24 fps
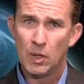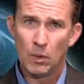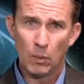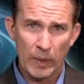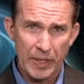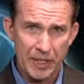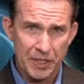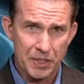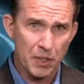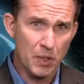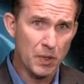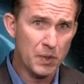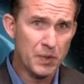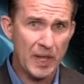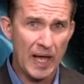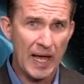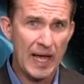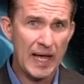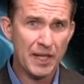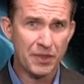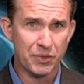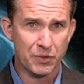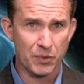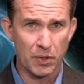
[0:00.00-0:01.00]
We do
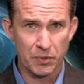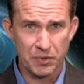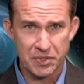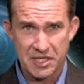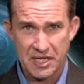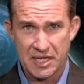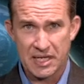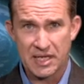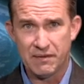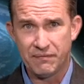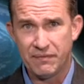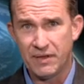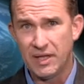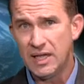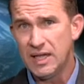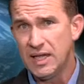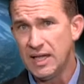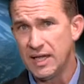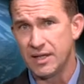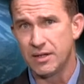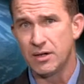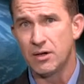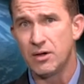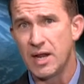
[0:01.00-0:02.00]
that through
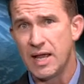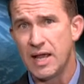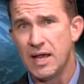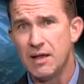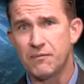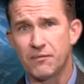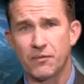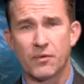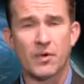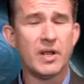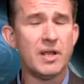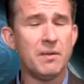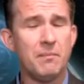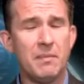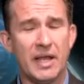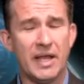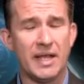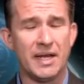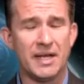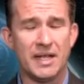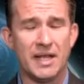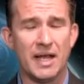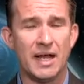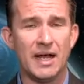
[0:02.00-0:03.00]
TV, internet, free
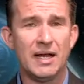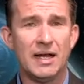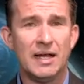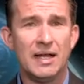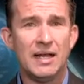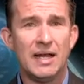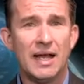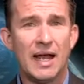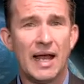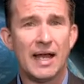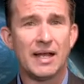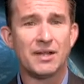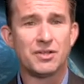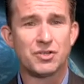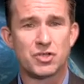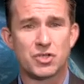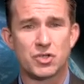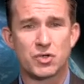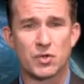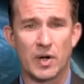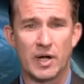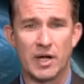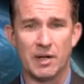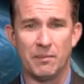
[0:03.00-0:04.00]
media, and
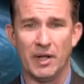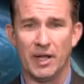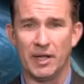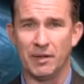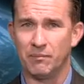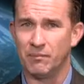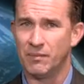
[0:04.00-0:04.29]
streaming.